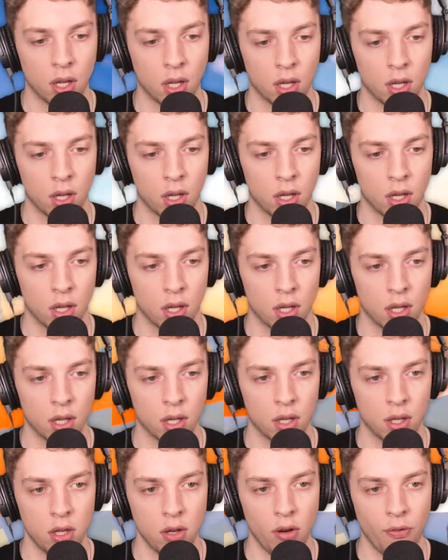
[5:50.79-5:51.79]
I'm
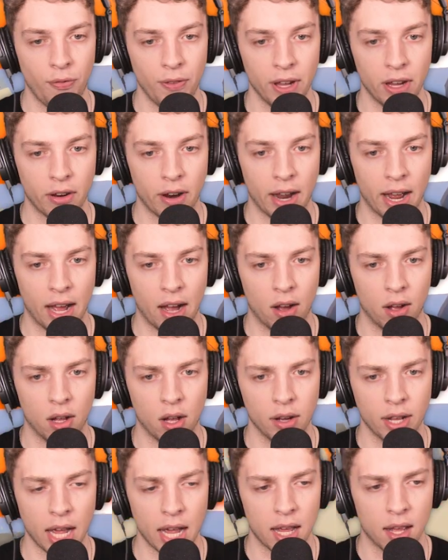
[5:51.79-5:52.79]
stuck. You'll figure it out.
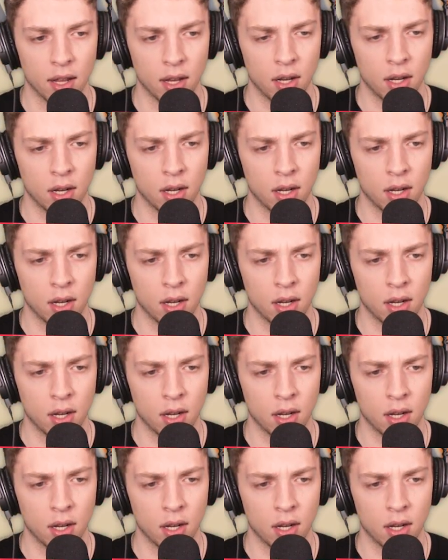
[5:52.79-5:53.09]
Okay.